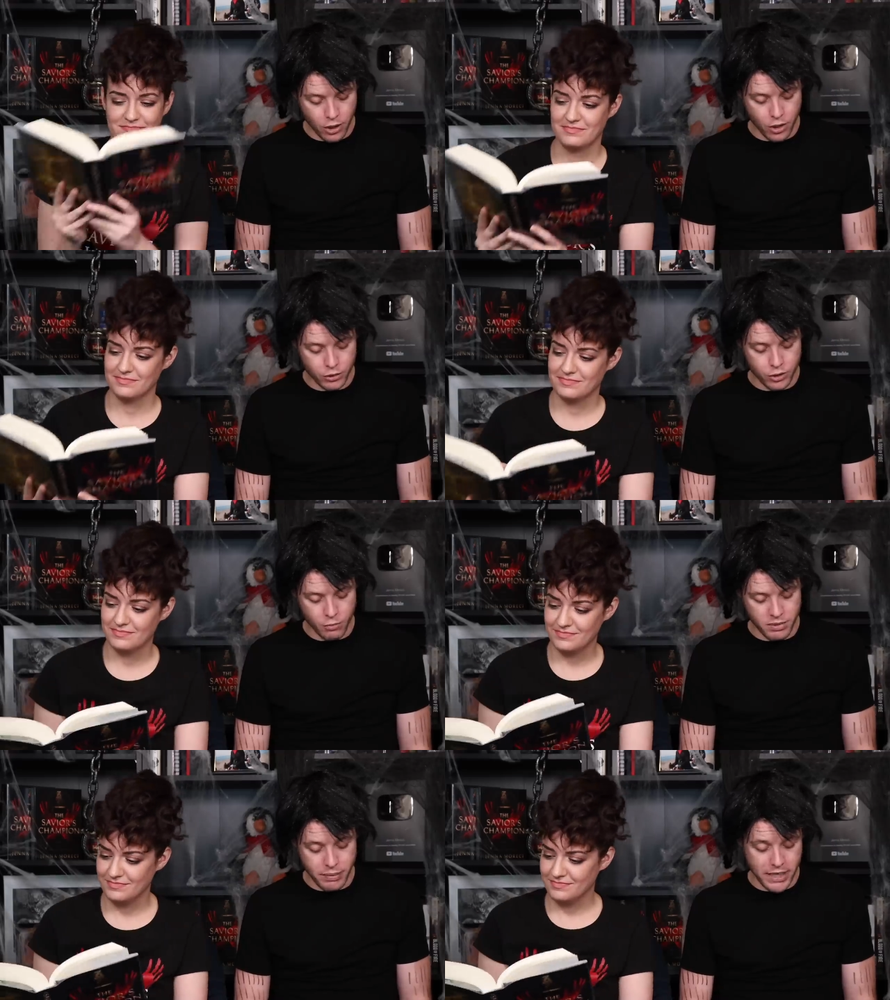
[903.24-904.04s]
Speaker 1: Oh,
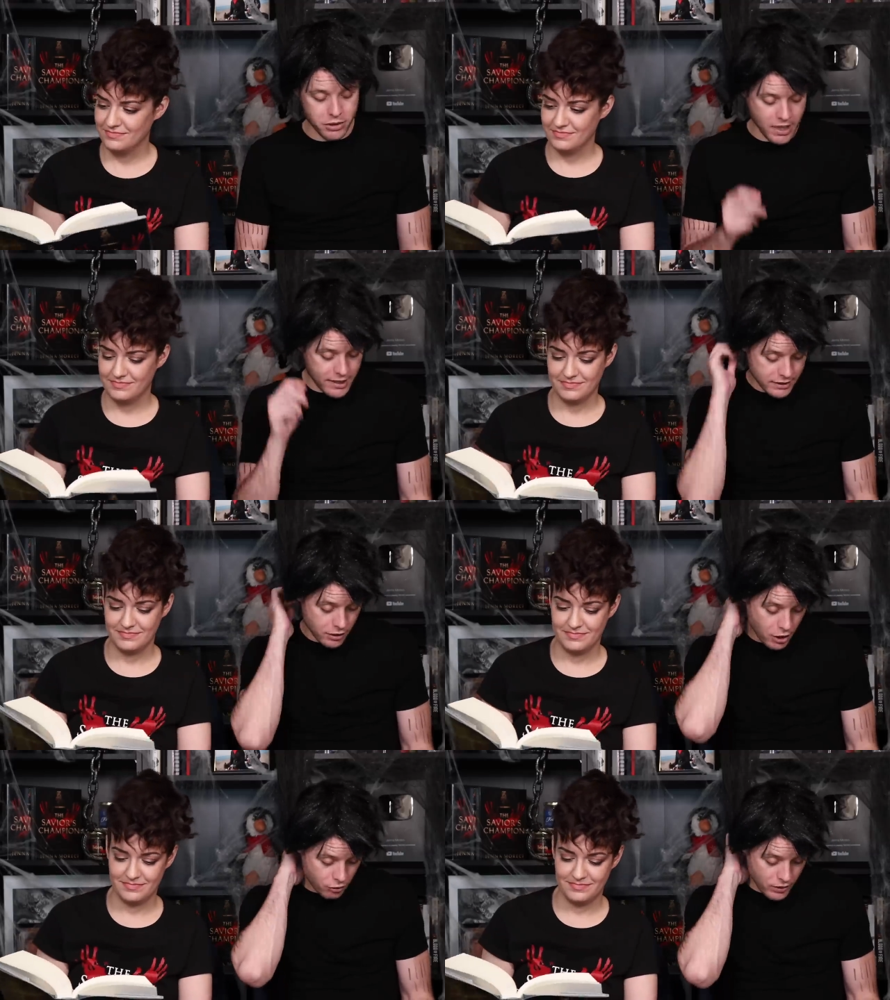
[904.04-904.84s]
don't be
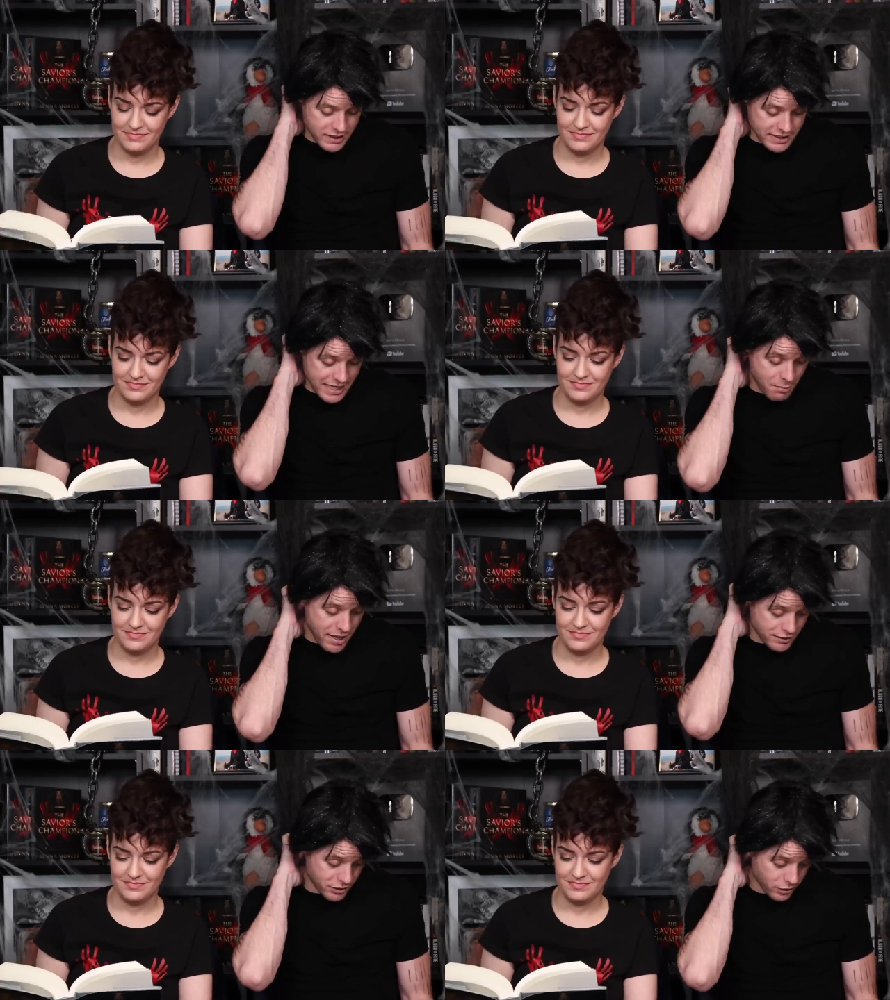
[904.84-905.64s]
patronizing. Read the damn
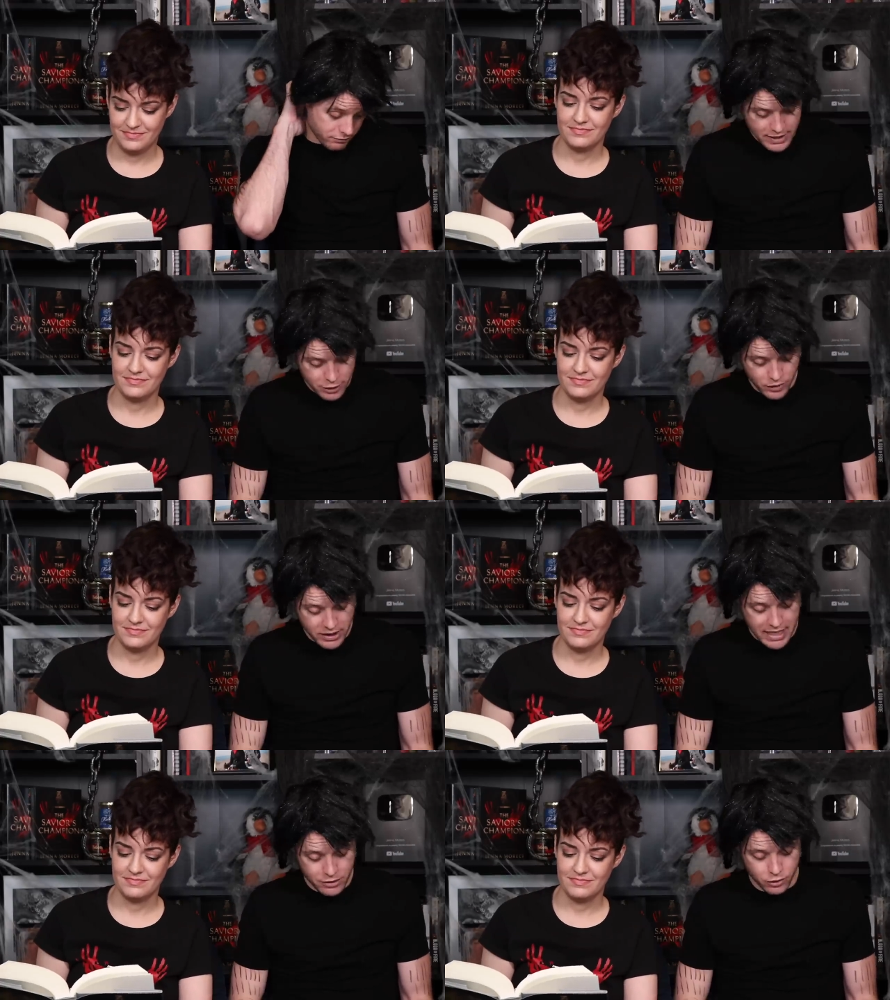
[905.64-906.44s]
answer. It's
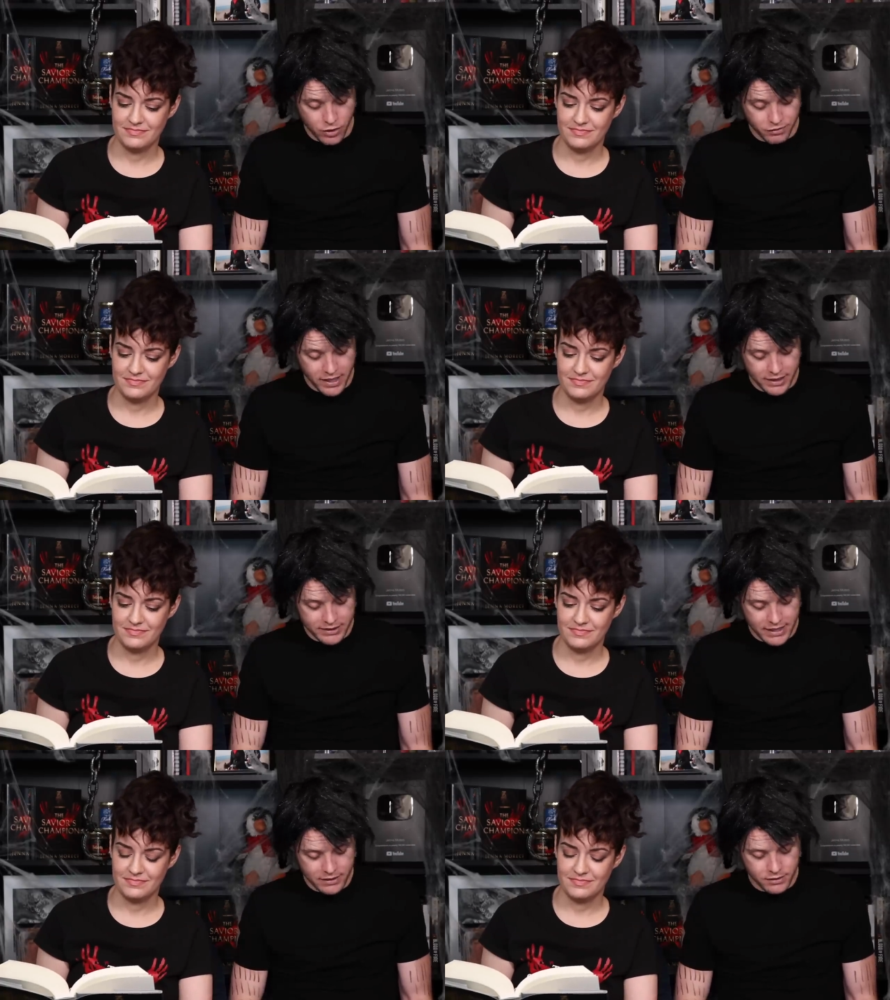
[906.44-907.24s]
three candles, Raphael
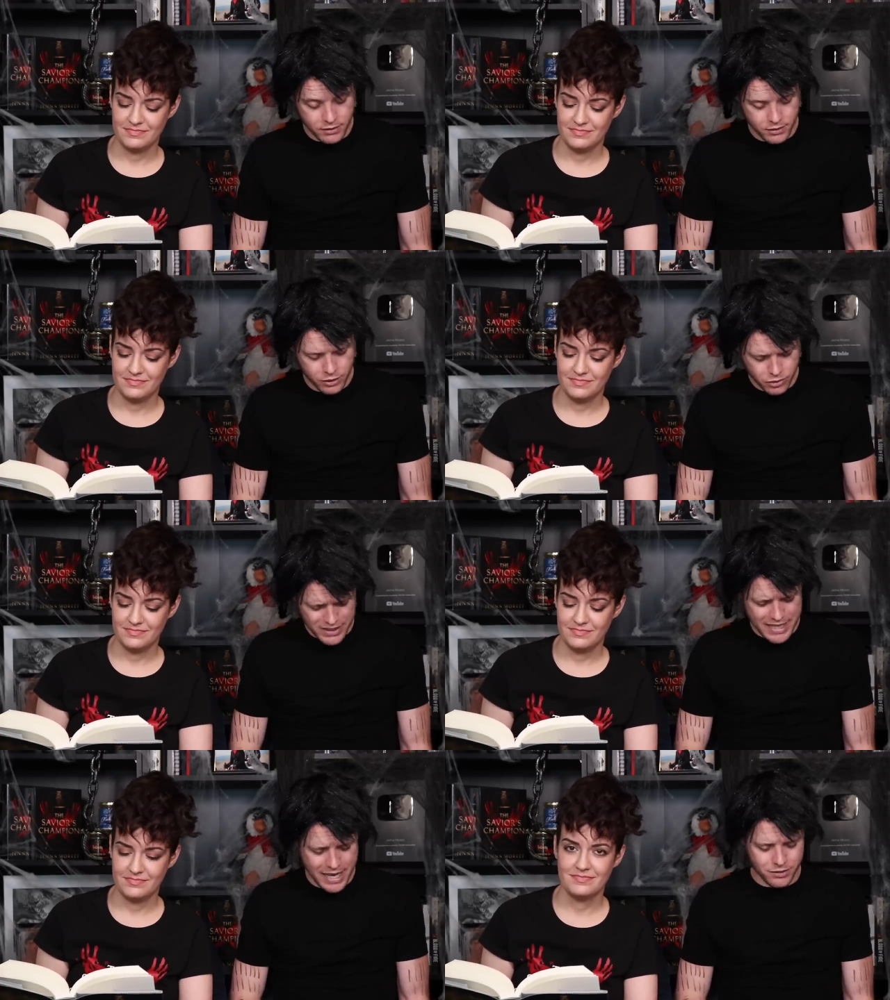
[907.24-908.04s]
said.
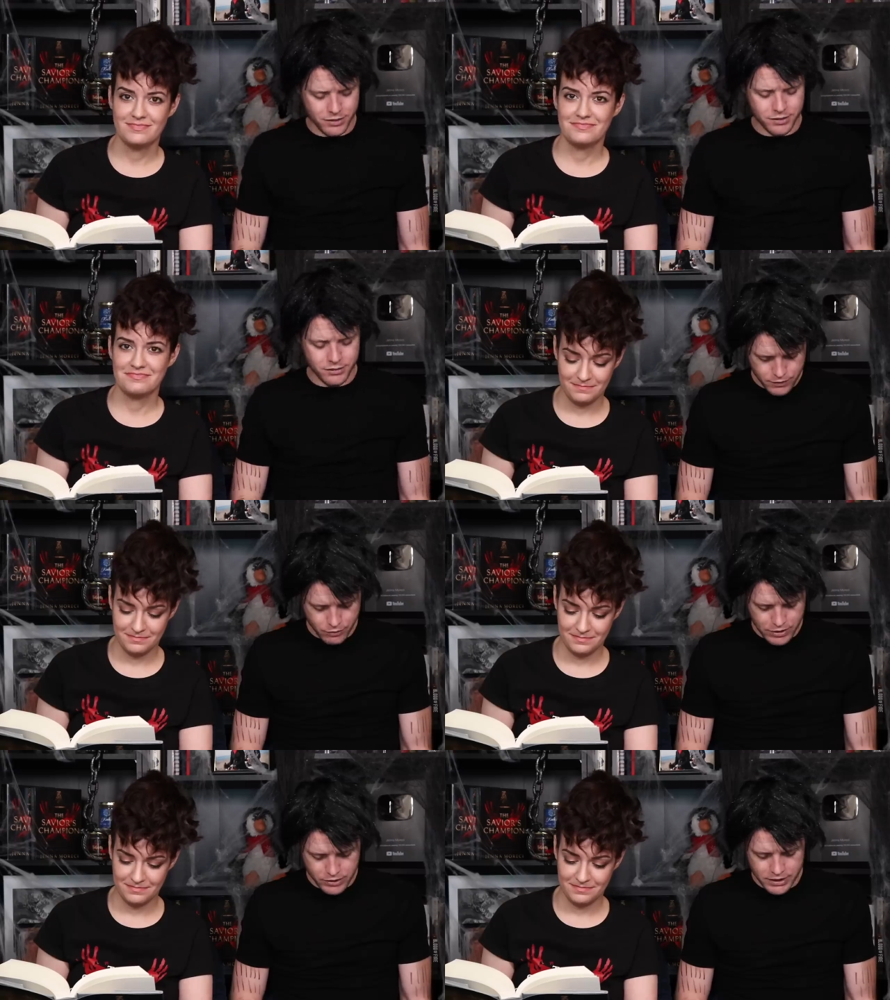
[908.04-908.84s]
Three candles?
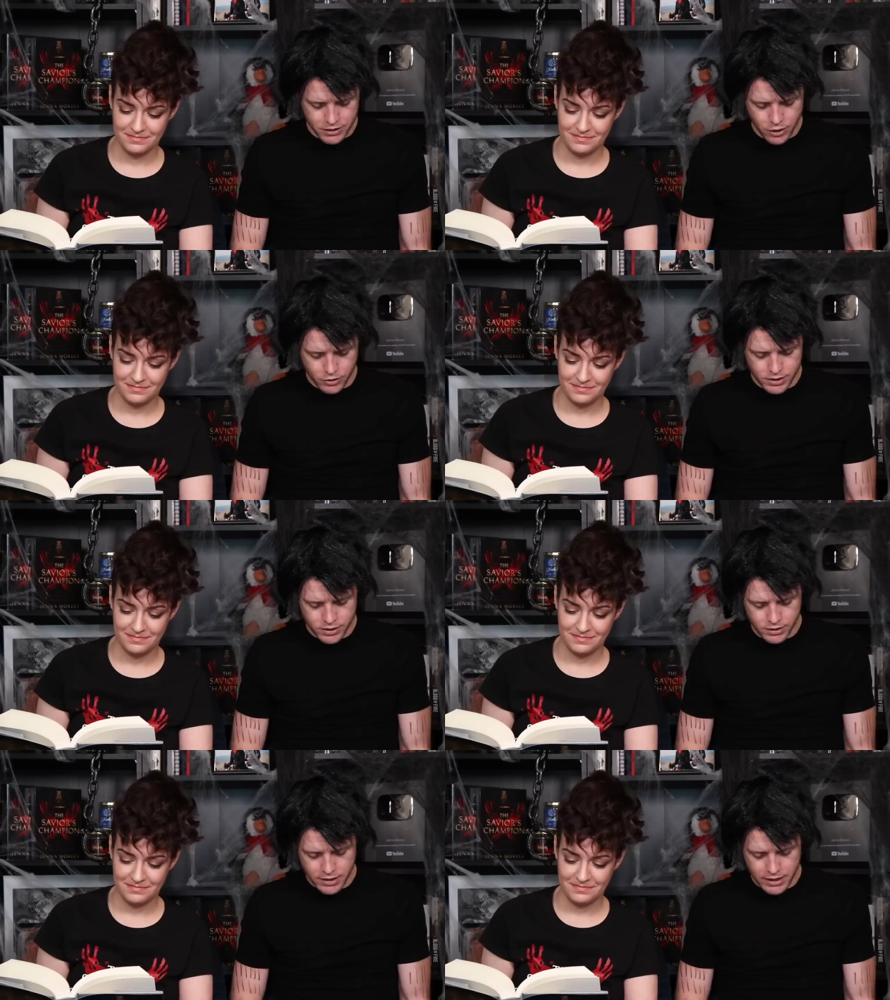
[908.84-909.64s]
Flynn wrinkled his
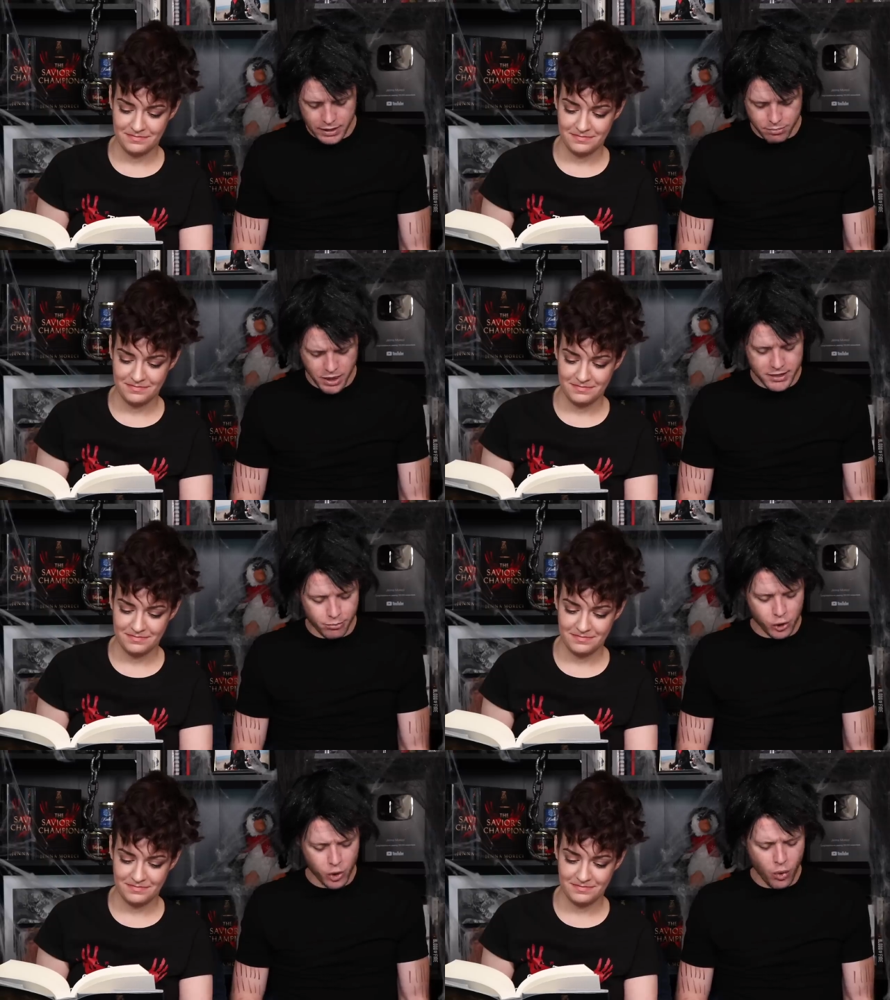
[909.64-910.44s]
nose.
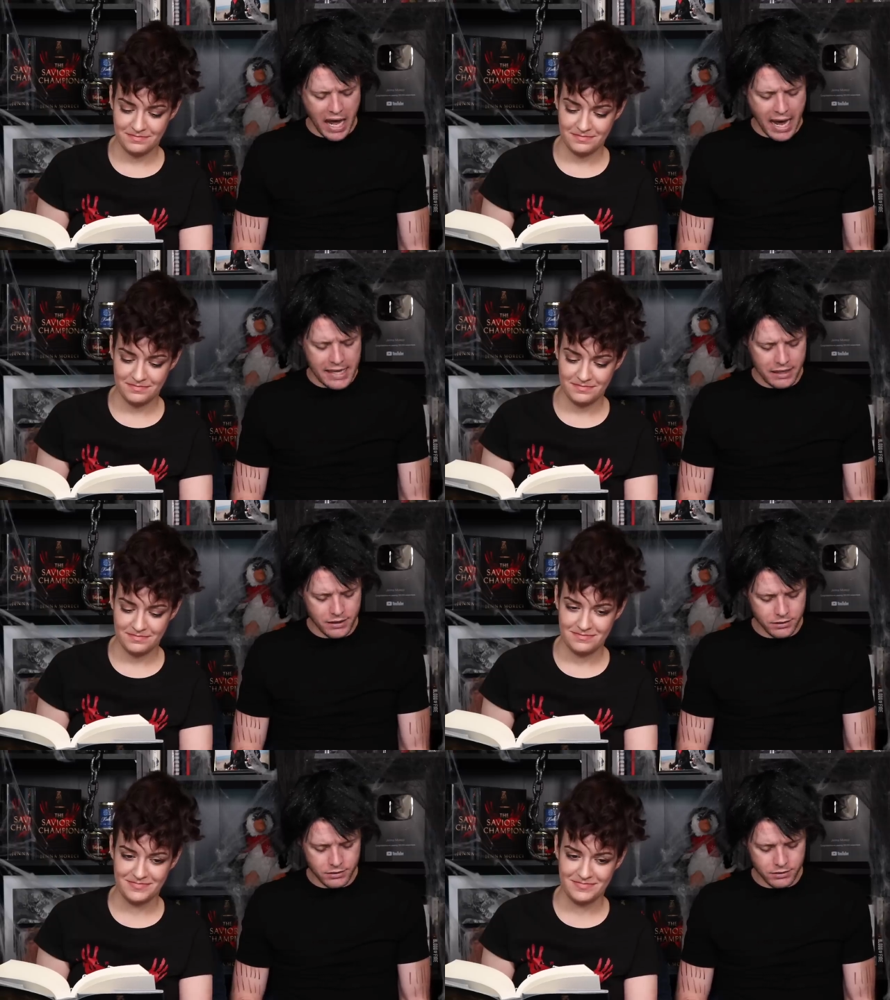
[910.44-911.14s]
Implausible, you lie.